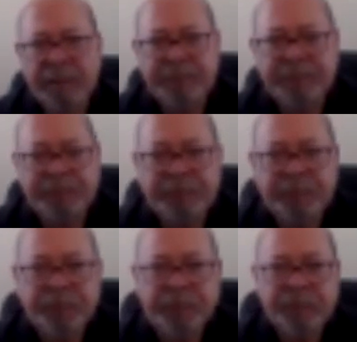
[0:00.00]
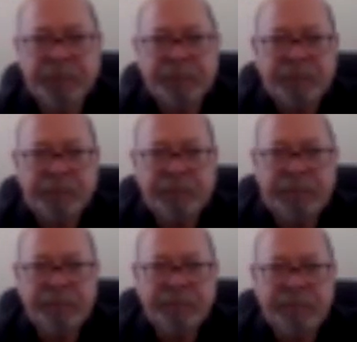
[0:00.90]

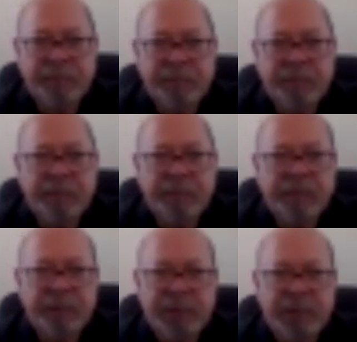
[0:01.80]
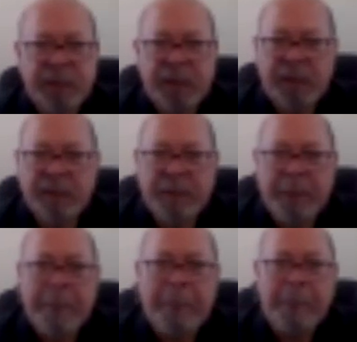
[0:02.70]

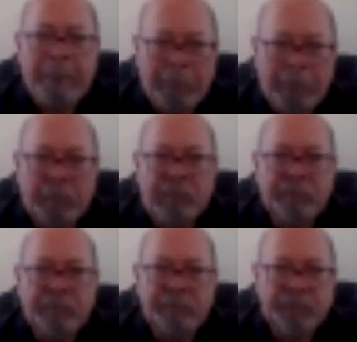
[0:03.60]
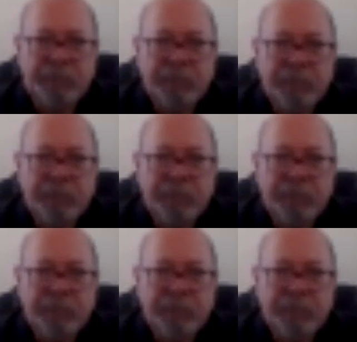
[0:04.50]
The person shown says nothing.